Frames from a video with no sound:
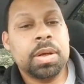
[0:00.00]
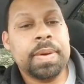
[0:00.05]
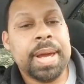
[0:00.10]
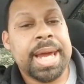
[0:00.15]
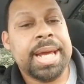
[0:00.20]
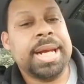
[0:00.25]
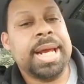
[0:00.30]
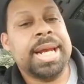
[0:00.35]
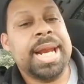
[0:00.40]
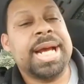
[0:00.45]

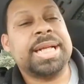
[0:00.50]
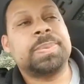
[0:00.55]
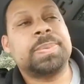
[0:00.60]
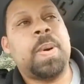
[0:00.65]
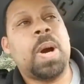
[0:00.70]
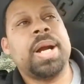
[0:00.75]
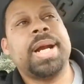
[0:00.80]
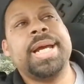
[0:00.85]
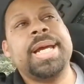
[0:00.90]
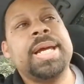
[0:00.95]
And that's
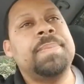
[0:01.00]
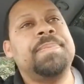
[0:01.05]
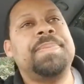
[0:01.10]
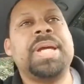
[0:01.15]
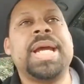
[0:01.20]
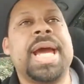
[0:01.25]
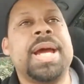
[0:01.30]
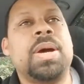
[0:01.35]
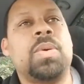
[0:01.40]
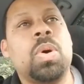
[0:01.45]
part of him
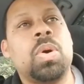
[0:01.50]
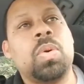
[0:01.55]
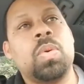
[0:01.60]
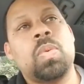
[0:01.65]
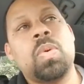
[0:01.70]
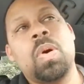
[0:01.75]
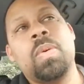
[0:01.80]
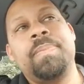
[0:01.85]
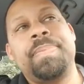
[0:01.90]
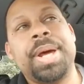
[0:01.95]
being a
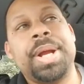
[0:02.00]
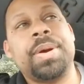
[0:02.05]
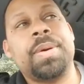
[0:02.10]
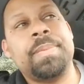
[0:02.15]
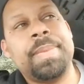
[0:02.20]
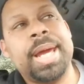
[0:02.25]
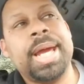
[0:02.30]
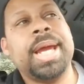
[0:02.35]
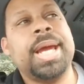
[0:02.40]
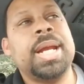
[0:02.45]
quote-unquote better
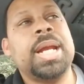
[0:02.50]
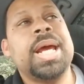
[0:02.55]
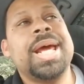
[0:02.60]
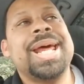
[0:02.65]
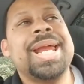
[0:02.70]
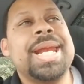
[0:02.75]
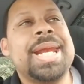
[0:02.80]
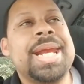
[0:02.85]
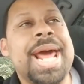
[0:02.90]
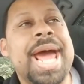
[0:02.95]
man.
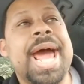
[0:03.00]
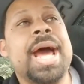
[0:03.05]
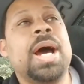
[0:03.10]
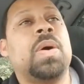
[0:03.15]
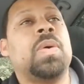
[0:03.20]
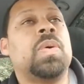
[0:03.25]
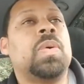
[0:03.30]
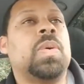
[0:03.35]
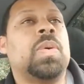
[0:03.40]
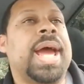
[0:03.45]

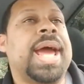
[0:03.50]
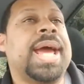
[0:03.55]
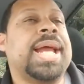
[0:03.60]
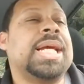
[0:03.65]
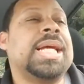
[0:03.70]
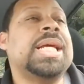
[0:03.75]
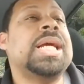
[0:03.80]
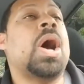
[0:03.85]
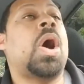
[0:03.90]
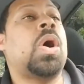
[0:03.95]
Now, and
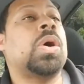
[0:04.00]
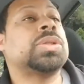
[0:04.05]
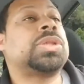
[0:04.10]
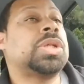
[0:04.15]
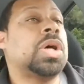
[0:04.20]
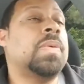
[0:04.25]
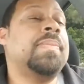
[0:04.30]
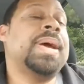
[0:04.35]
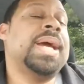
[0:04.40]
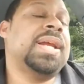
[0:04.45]
he
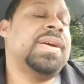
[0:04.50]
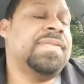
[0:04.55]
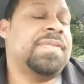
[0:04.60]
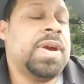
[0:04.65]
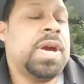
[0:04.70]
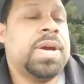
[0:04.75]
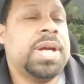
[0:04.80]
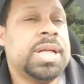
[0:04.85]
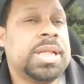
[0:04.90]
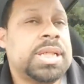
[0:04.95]
also made it
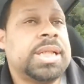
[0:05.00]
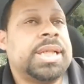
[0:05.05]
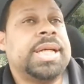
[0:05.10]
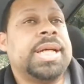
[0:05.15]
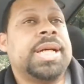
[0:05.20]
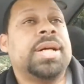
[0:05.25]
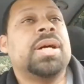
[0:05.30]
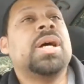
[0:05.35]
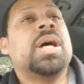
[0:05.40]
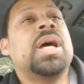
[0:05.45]
very
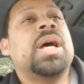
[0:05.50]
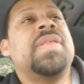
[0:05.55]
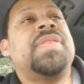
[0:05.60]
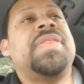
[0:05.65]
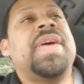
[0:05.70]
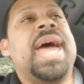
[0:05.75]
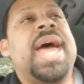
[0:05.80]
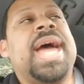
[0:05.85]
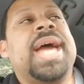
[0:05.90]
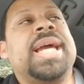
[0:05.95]
clear
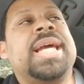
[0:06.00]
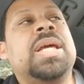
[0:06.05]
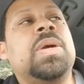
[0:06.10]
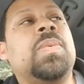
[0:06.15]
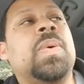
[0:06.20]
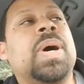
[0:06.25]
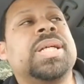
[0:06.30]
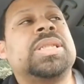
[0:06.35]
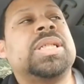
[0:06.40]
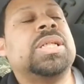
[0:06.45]
that he
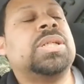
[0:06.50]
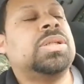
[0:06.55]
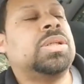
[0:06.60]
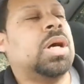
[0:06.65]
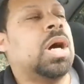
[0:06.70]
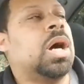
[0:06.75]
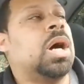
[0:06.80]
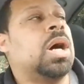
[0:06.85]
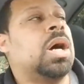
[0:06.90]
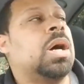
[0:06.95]

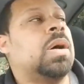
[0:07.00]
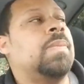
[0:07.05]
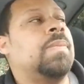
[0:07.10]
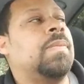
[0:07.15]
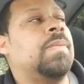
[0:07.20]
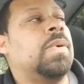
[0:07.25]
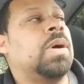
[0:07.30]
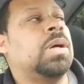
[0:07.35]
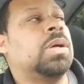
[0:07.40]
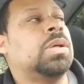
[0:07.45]
wasn't
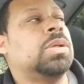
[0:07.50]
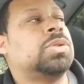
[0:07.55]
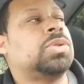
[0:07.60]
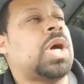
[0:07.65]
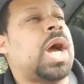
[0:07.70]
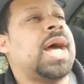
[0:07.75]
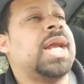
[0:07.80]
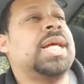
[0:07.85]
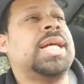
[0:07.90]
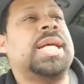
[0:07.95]

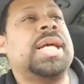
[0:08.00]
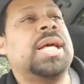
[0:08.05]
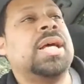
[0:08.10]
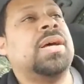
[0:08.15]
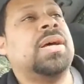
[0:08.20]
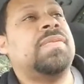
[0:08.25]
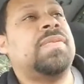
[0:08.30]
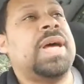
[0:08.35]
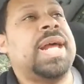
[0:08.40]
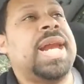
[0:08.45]
trying
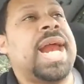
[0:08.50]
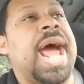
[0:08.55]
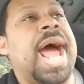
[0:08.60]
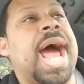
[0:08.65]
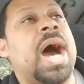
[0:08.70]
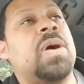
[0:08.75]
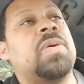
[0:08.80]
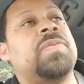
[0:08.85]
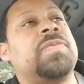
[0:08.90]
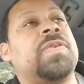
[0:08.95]
to give
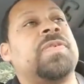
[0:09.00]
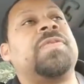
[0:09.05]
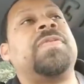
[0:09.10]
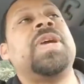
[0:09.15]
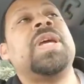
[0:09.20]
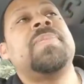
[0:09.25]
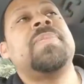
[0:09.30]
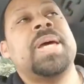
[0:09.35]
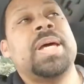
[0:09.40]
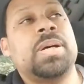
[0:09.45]
an out
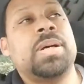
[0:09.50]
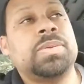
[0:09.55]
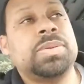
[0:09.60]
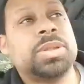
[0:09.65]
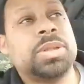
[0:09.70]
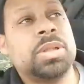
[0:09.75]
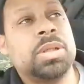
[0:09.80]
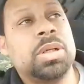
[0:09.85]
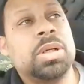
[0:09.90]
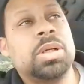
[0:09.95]
for
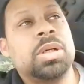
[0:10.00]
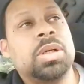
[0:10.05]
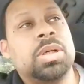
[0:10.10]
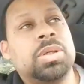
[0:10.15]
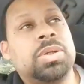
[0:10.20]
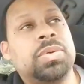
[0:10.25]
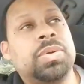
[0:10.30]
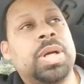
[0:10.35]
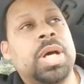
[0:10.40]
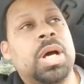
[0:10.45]
females.
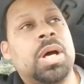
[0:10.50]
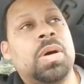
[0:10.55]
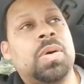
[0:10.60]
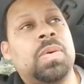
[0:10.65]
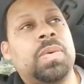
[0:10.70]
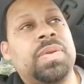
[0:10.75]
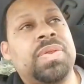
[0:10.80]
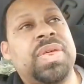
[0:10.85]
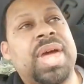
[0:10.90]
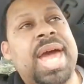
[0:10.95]

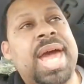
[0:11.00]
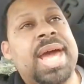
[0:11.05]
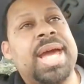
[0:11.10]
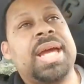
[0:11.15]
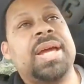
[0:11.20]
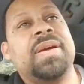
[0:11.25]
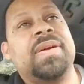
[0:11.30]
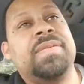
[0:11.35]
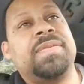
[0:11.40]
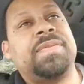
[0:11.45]
That
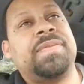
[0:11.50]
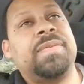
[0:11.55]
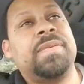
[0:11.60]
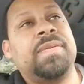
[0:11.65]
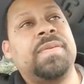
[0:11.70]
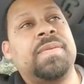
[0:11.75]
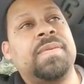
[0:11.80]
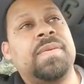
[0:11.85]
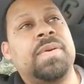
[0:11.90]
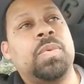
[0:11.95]
if
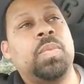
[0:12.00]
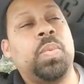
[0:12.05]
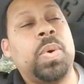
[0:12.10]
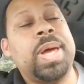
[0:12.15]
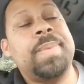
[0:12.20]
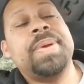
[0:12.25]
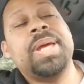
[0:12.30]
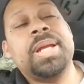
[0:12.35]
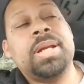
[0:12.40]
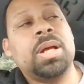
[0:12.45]

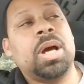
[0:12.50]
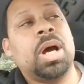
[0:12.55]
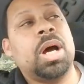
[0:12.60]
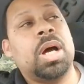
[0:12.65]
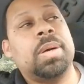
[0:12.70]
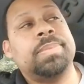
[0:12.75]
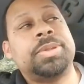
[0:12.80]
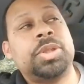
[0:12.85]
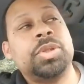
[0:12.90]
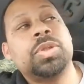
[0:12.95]
women
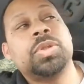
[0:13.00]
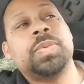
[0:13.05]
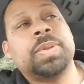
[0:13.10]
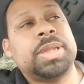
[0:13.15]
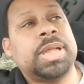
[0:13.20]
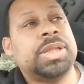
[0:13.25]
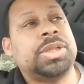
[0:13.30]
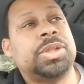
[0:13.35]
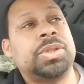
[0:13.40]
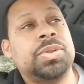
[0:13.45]
choose
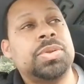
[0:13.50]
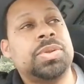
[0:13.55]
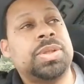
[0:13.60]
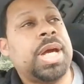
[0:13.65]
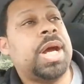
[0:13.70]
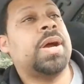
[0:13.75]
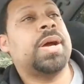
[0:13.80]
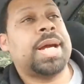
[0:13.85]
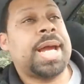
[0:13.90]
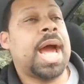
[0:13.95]
what they choose,
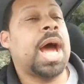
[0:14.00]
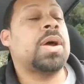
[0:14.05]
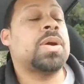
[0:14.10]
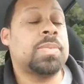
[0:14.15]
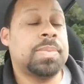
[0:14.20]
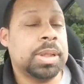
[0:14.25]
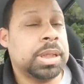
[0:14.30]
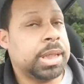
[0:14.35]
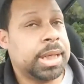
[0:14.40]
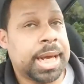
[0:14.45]
they're
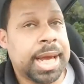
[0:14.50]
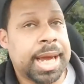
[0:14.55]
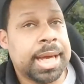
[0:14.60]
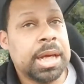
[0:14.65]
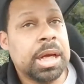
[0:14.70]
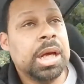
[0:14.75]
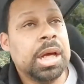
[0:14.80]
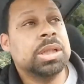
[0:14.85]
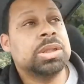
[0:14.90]
accountable to that.